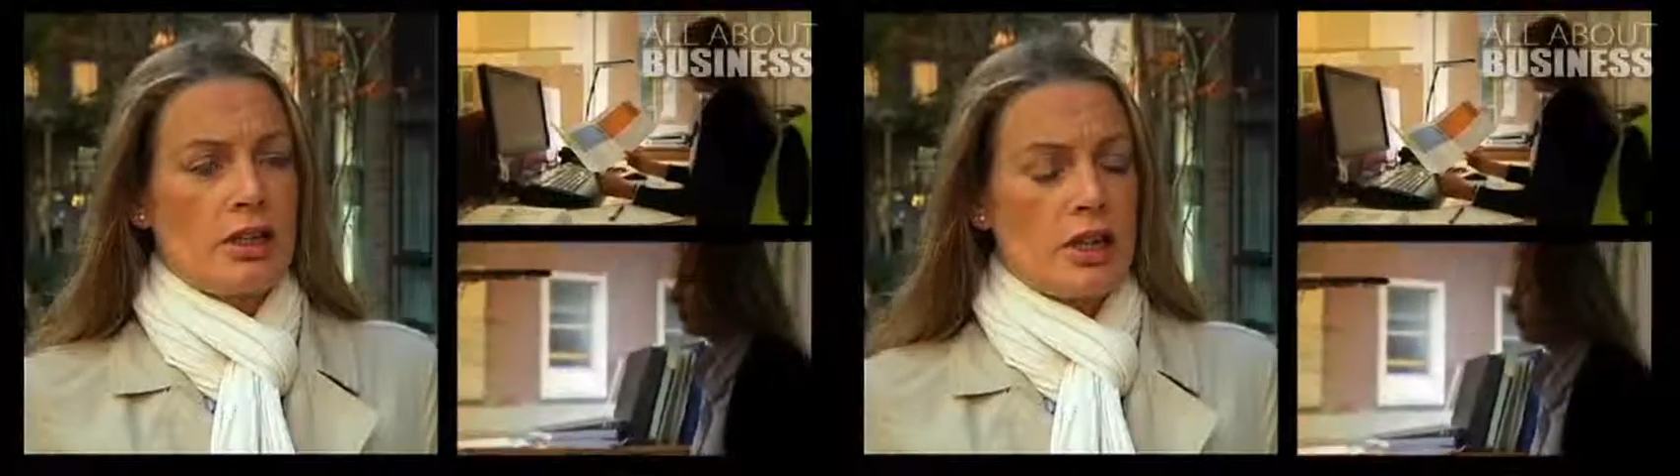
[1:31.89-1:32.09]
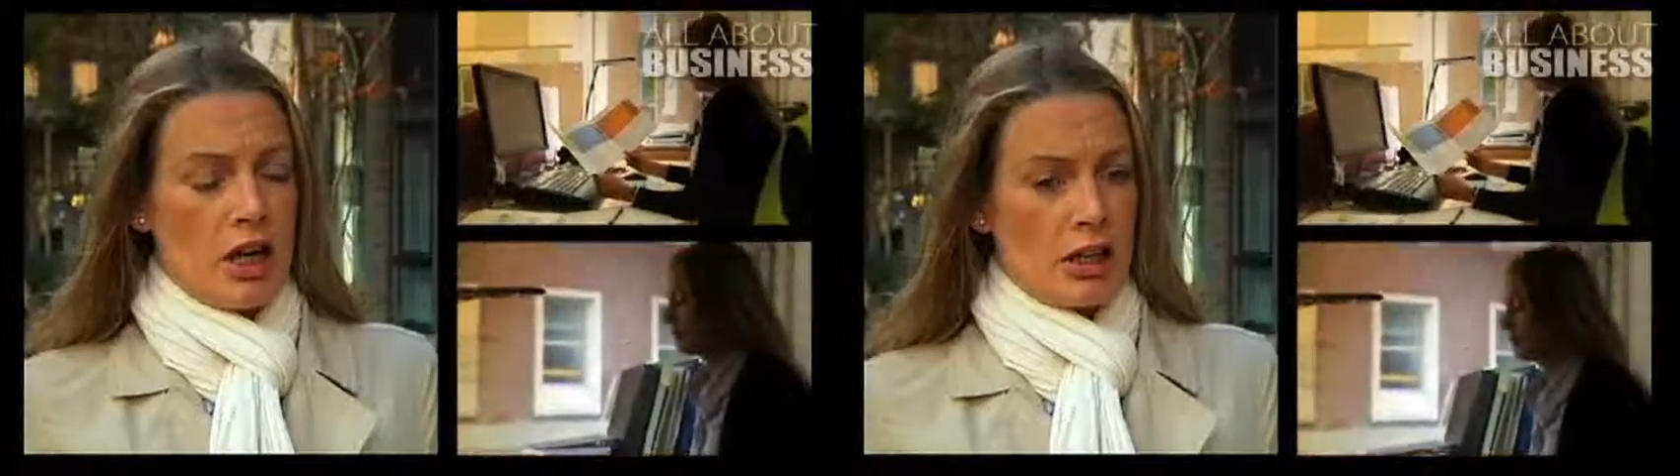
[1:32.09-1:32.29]

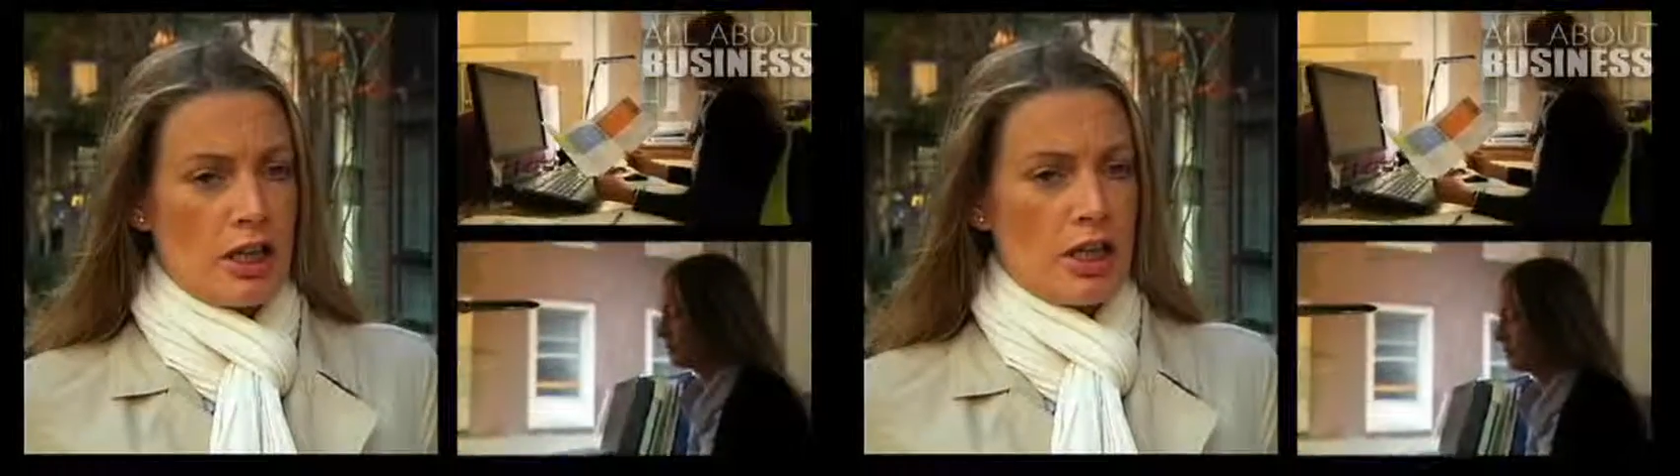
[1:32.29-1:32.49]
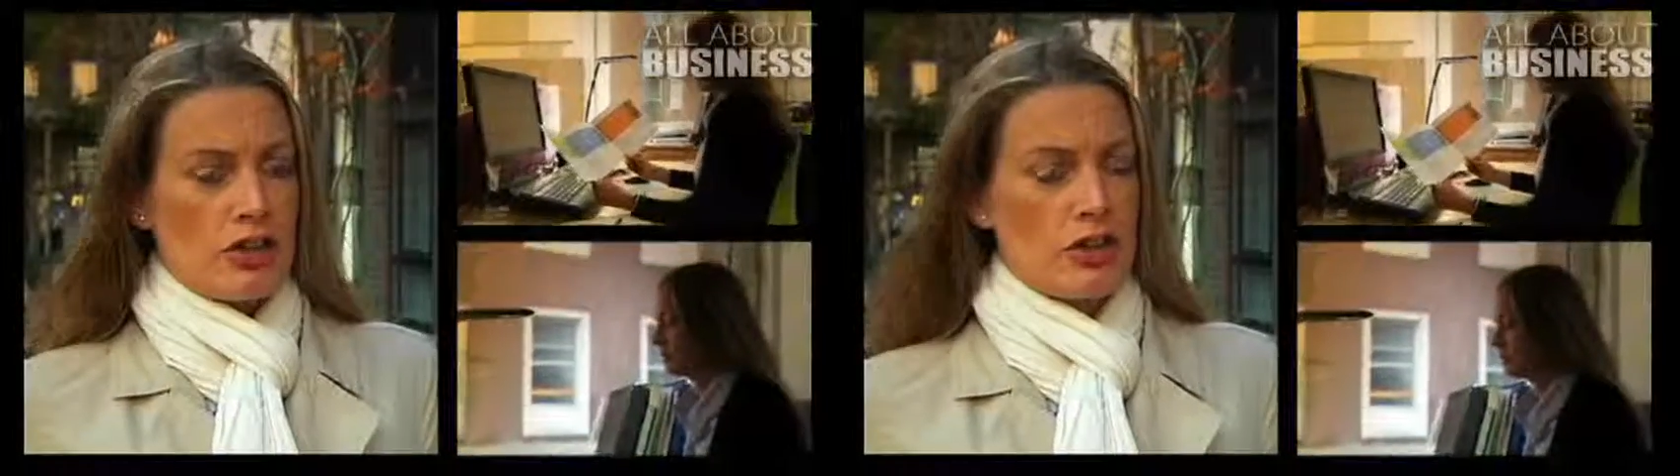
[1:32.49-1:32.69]
the
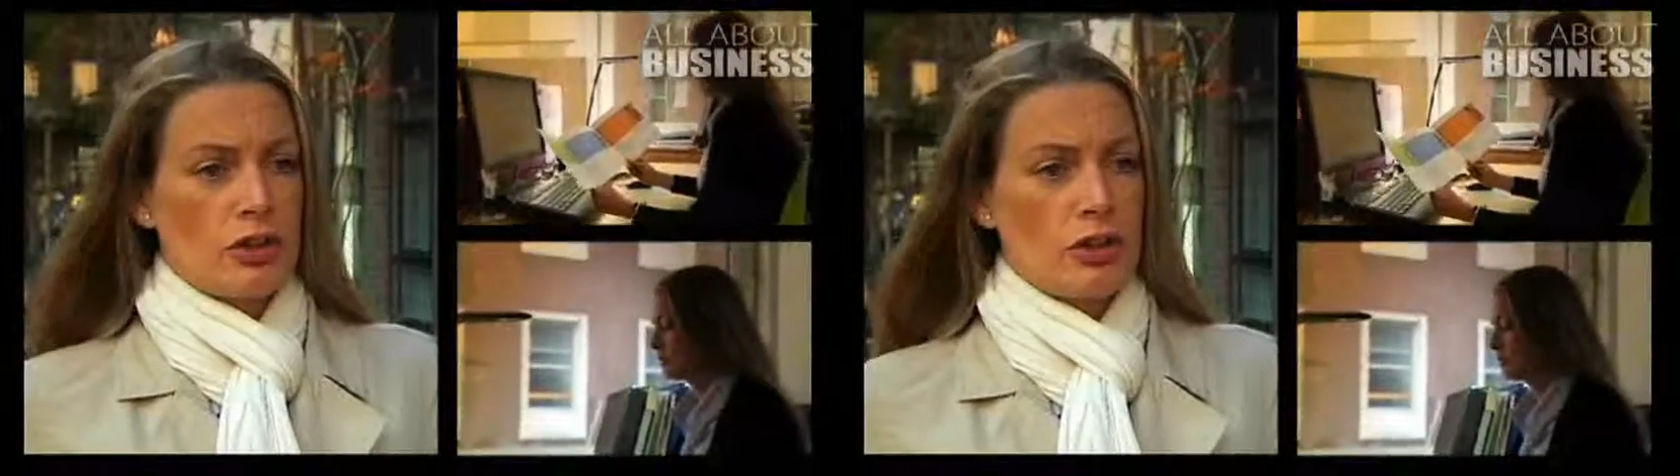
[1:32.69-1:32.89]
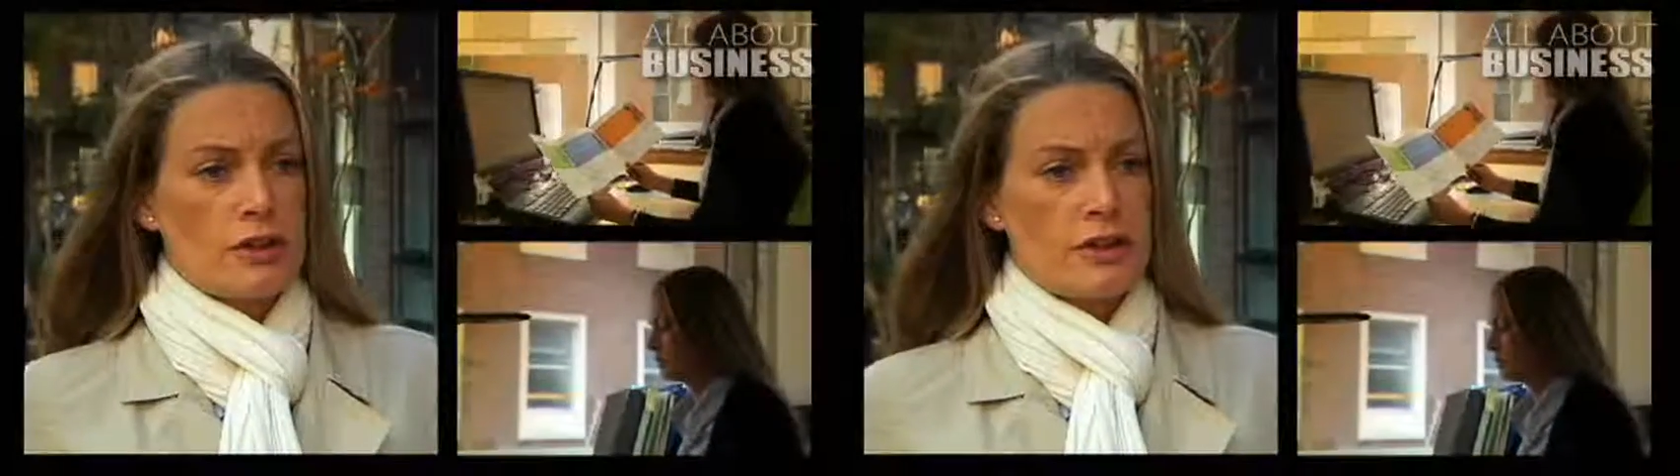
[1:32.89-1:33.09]
online
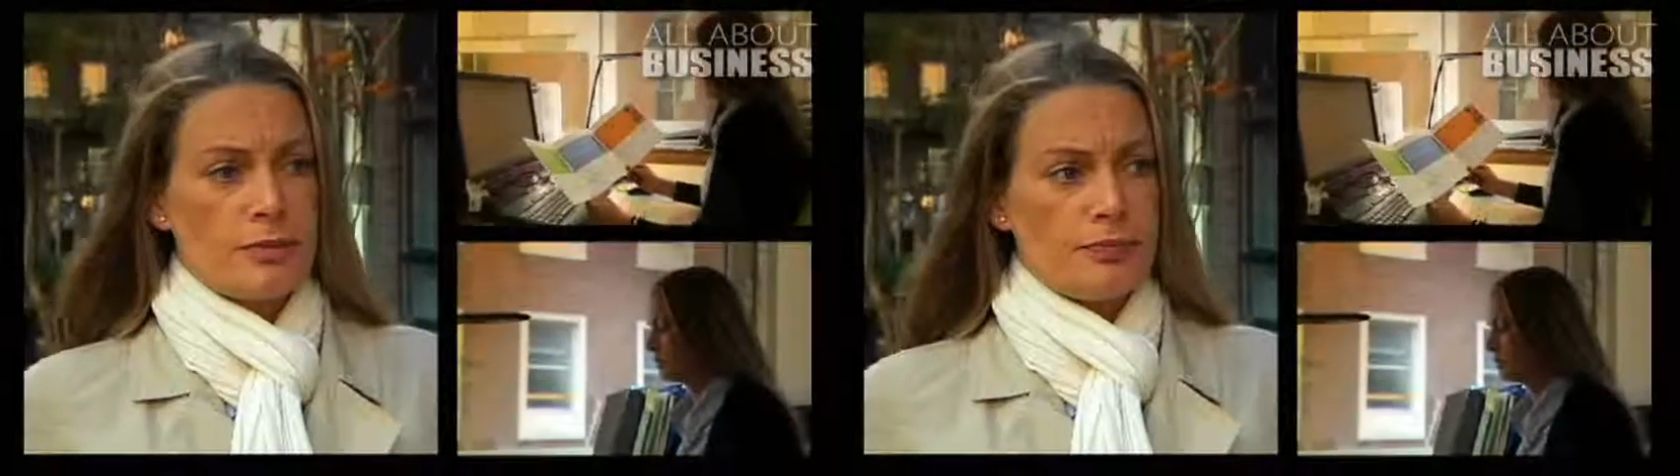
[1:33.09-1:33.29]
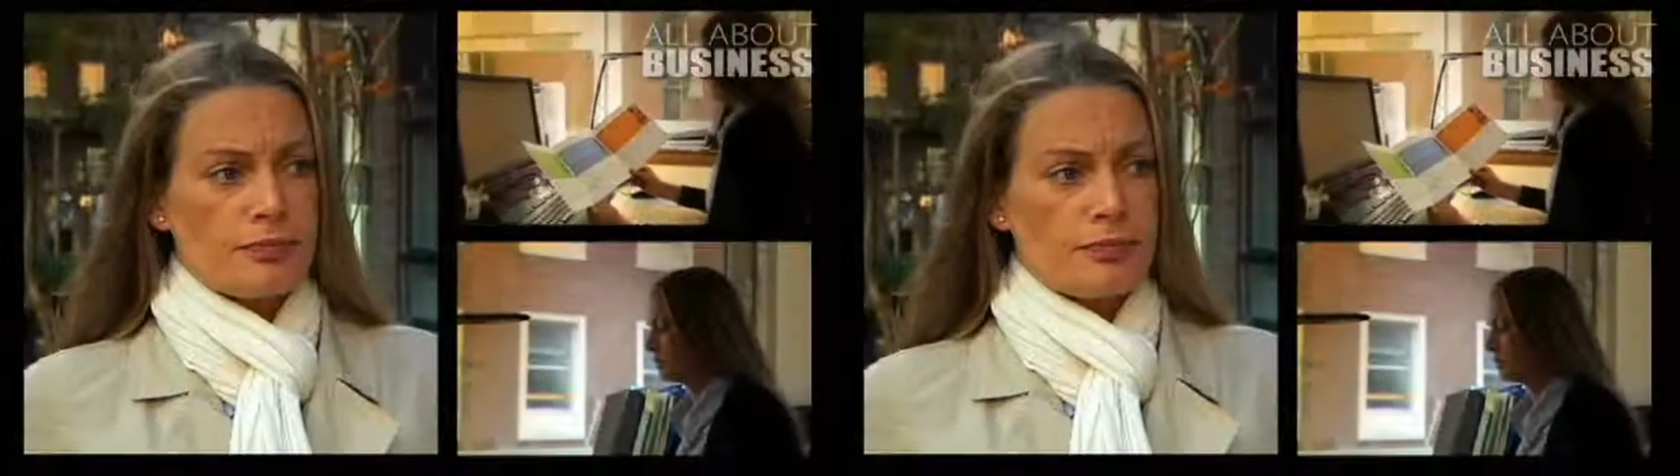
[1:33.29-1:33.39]
tools,